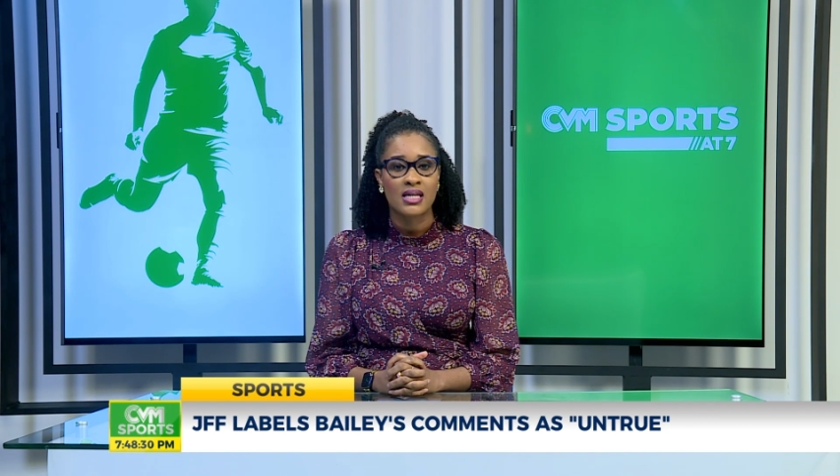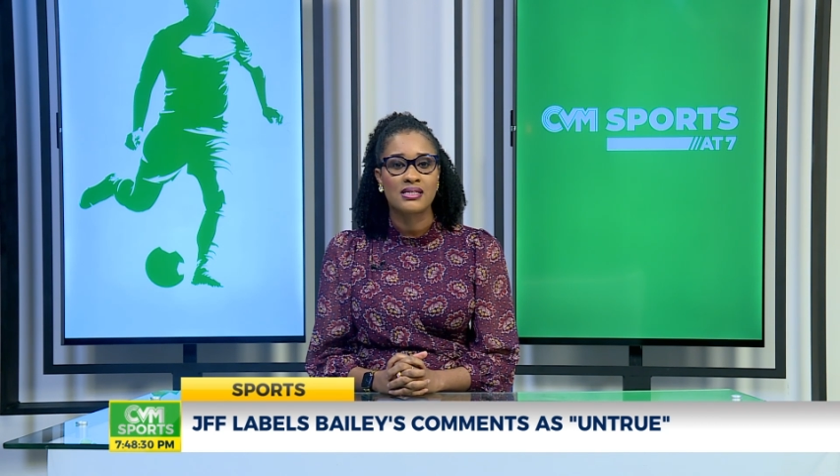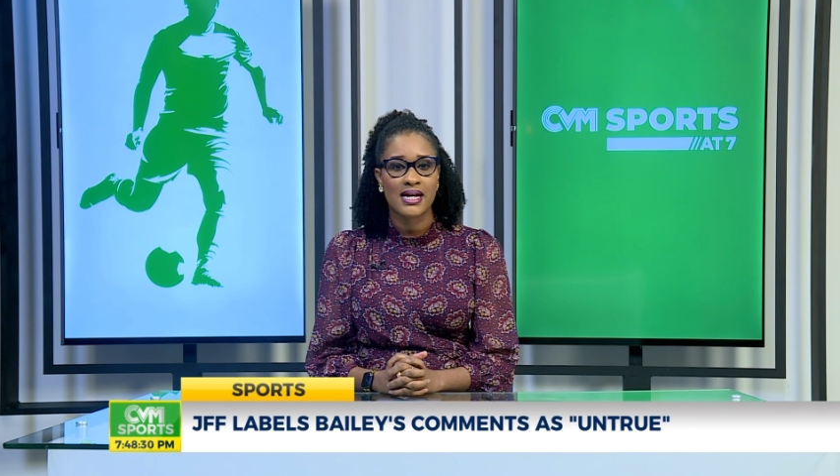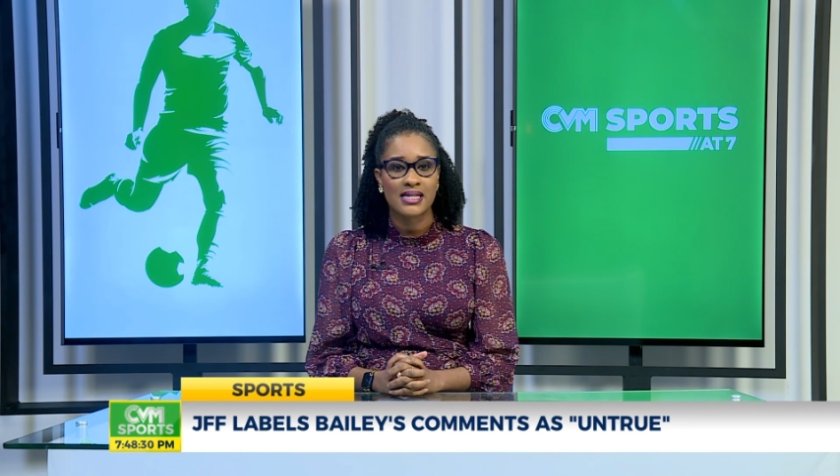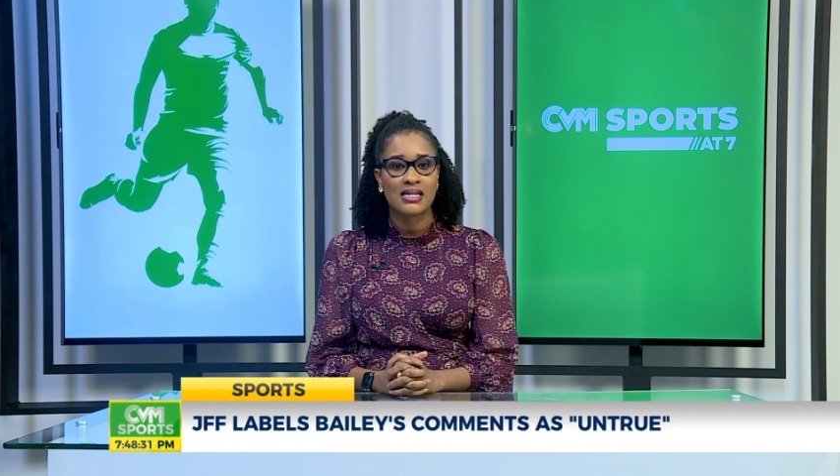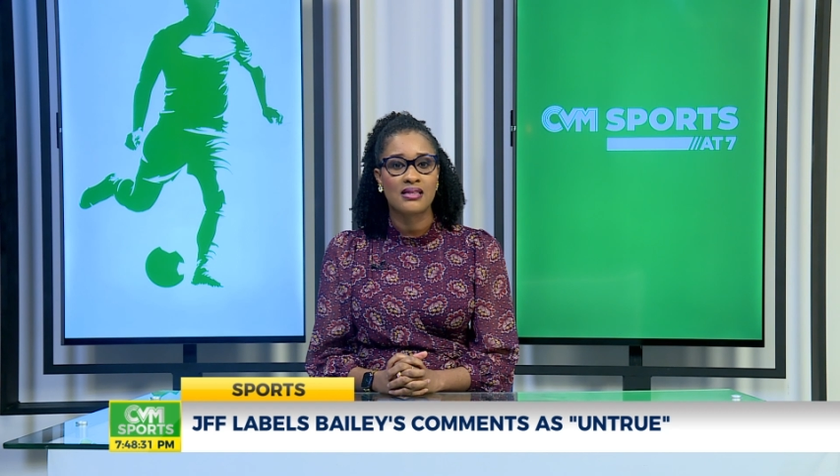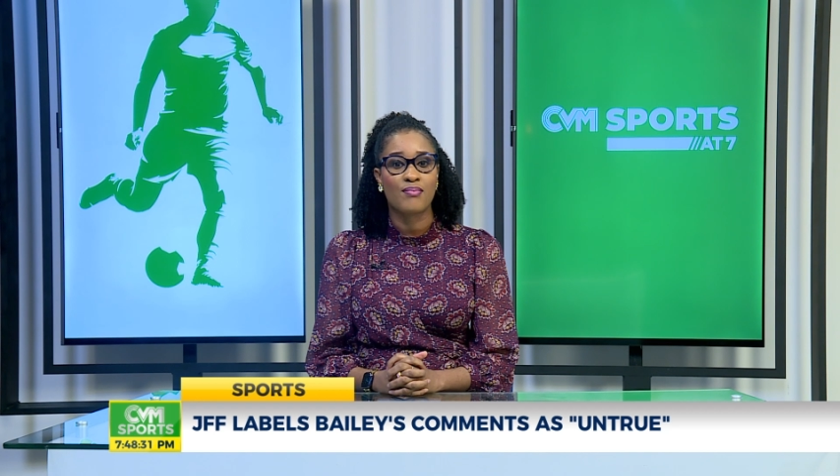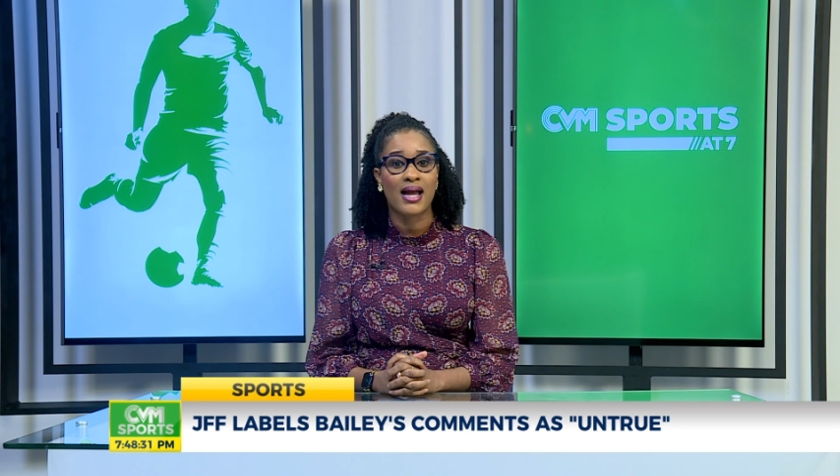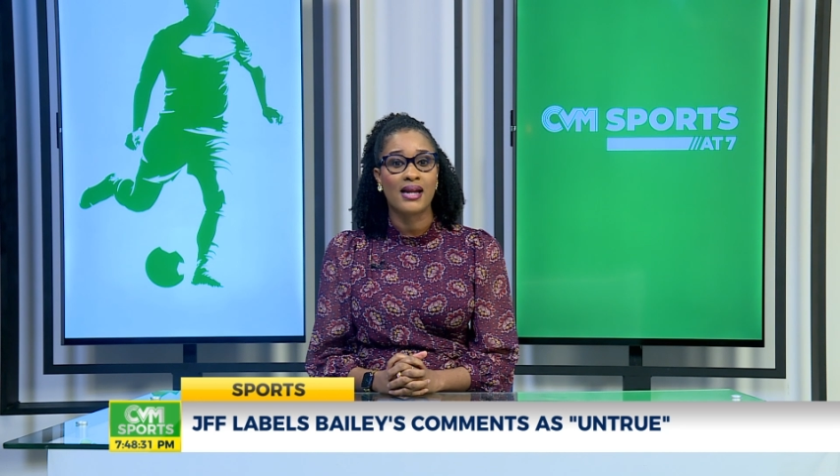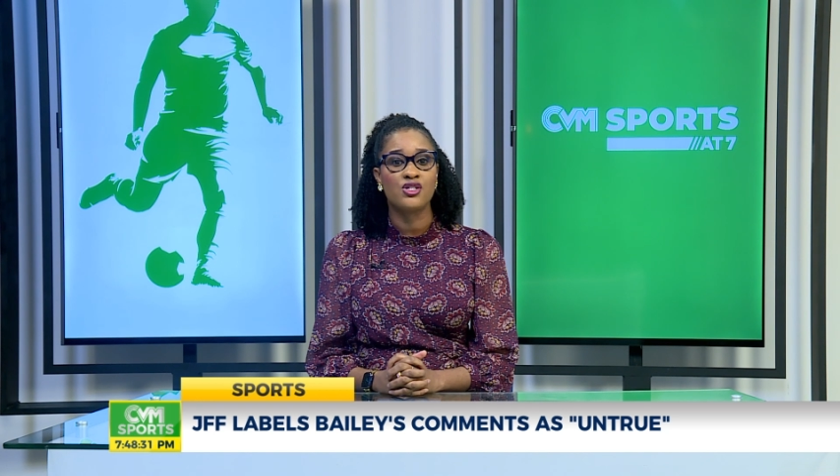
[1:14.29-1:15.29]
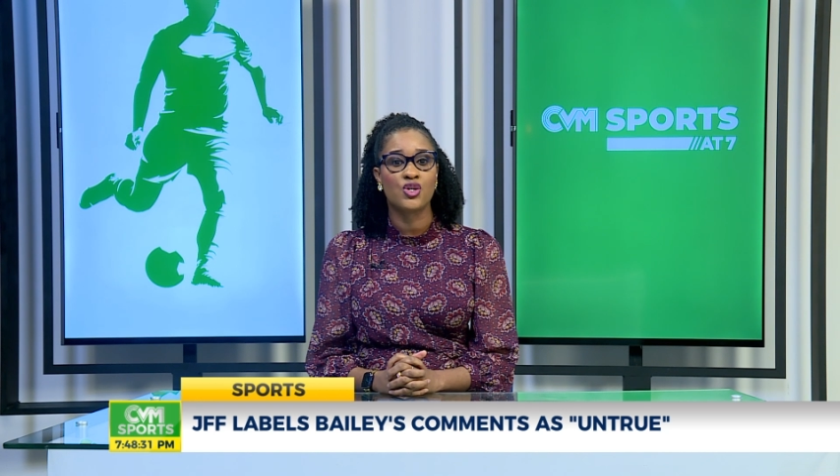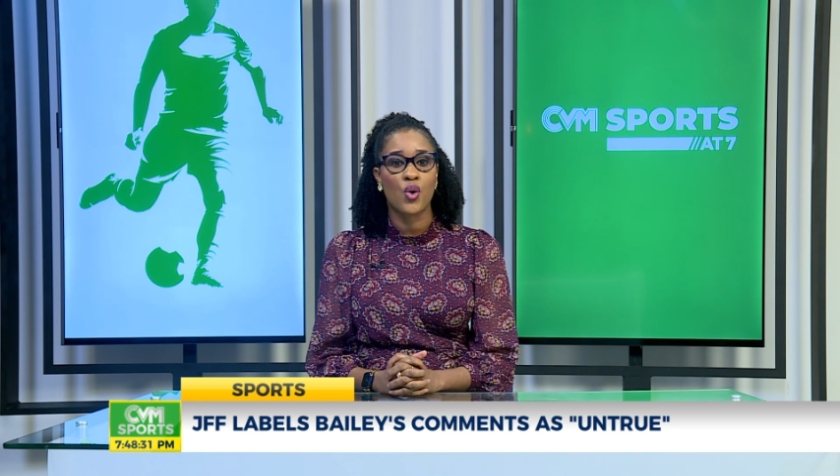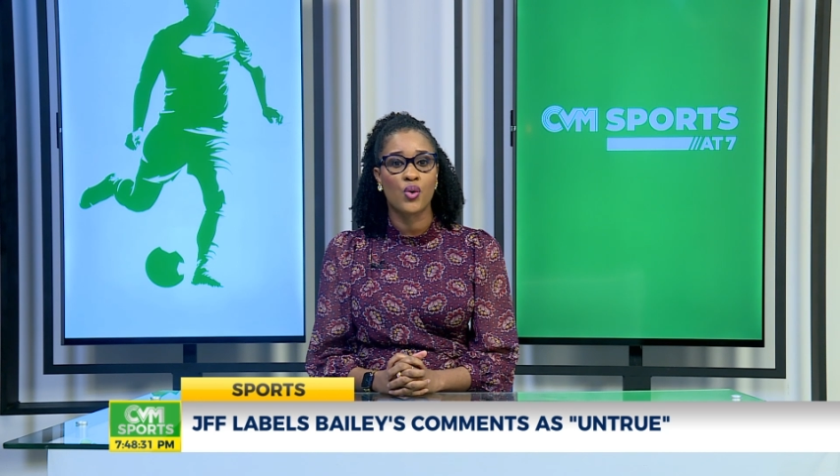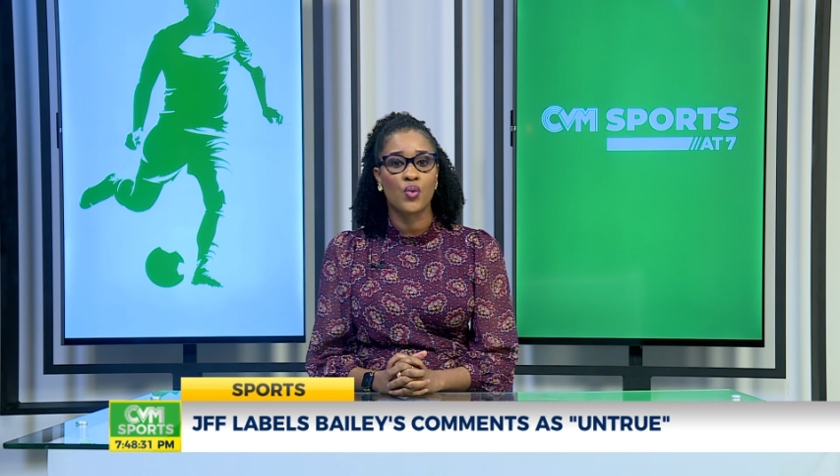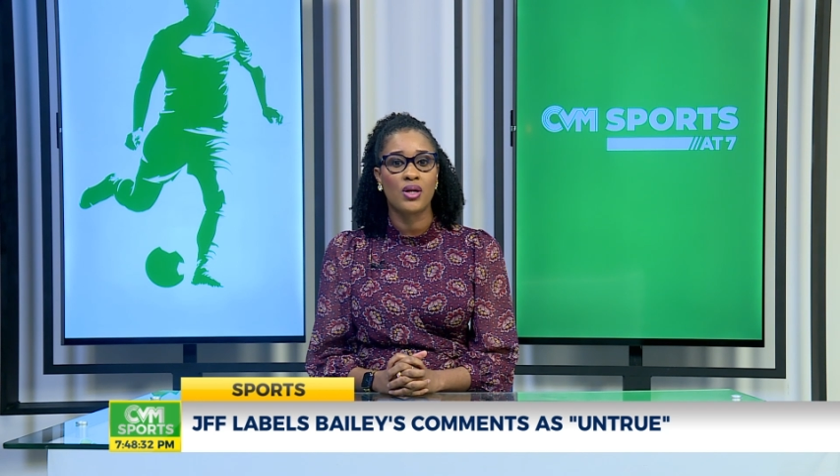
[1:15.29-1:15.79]
stating the balance
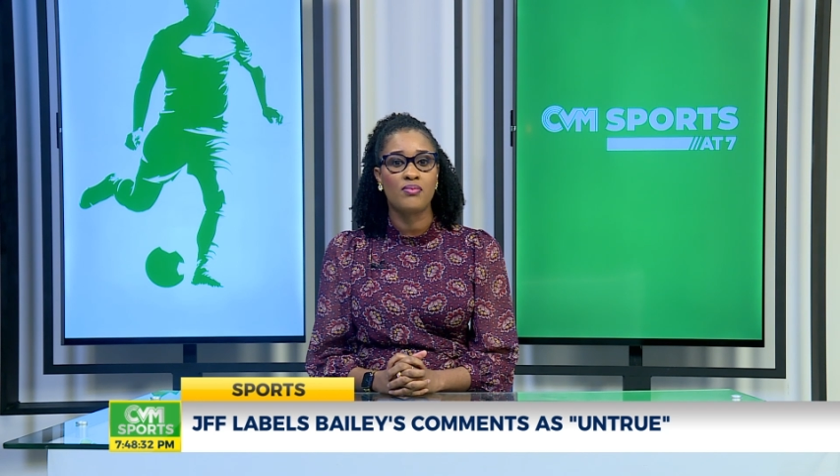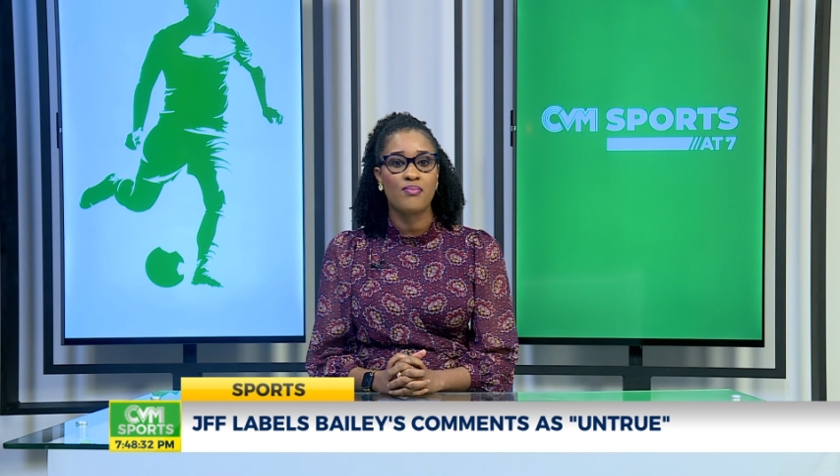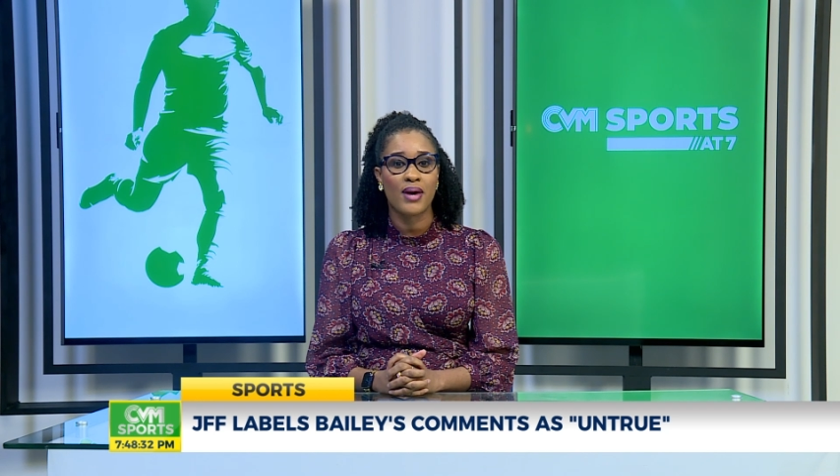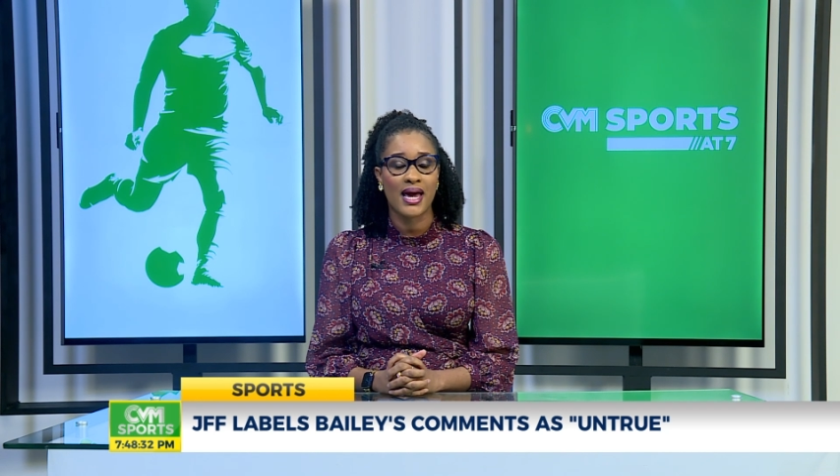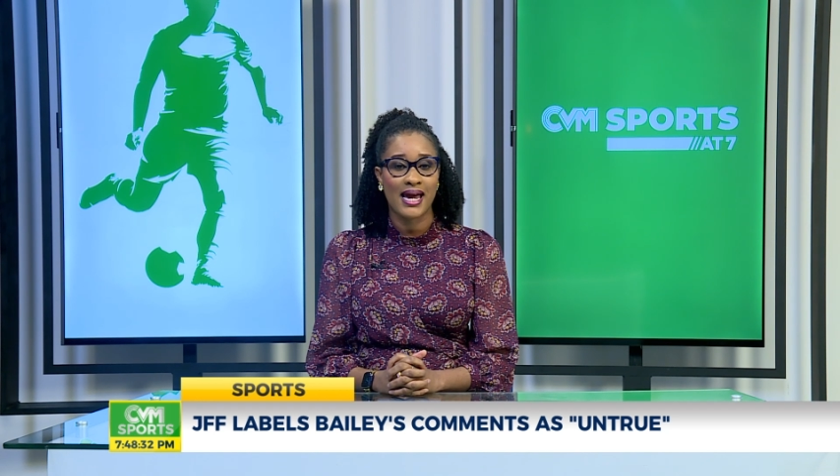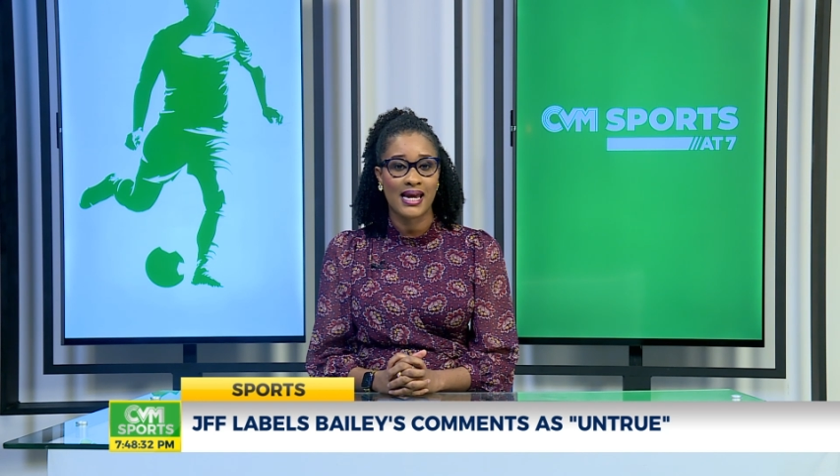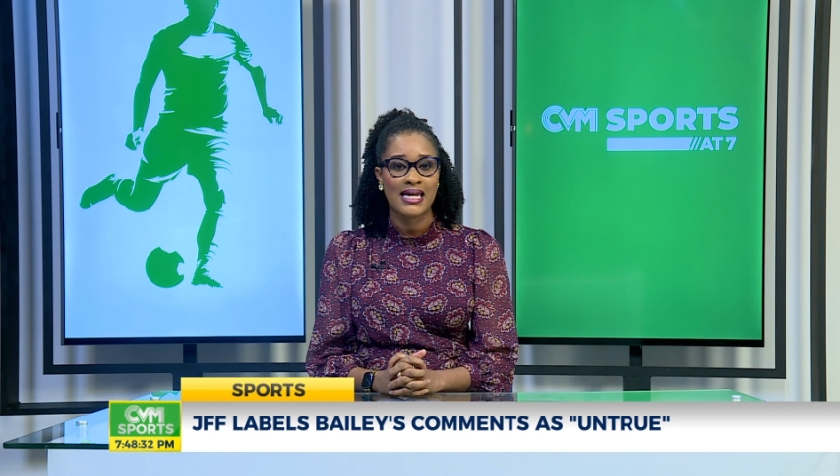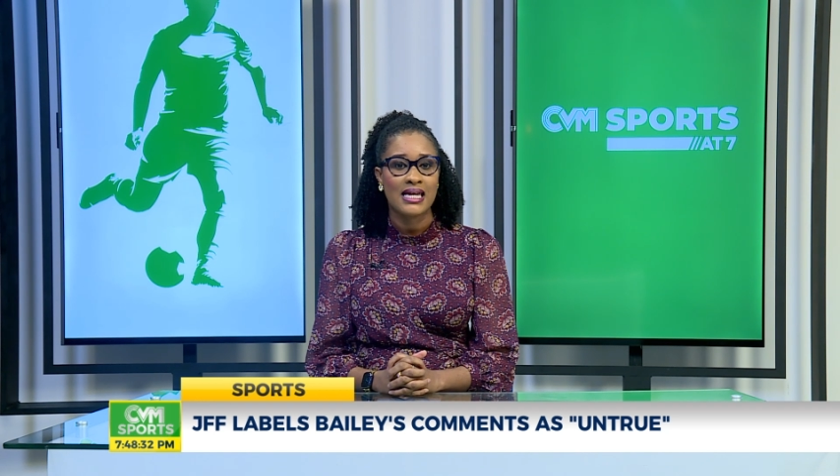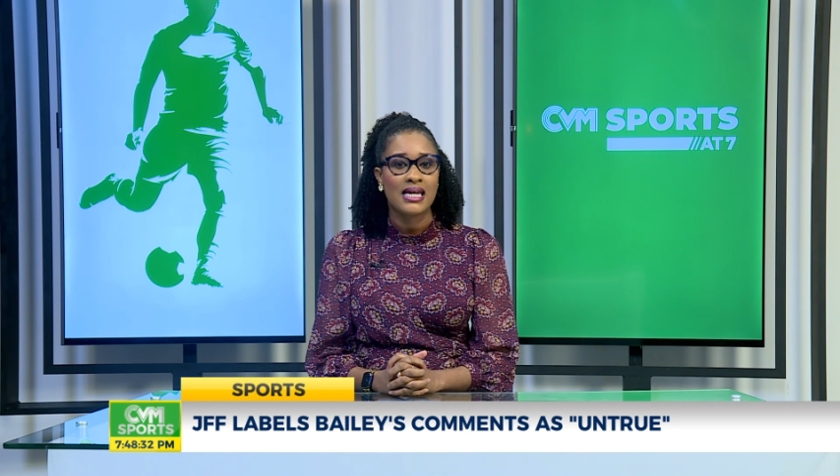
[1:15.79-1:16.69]
owed will be paid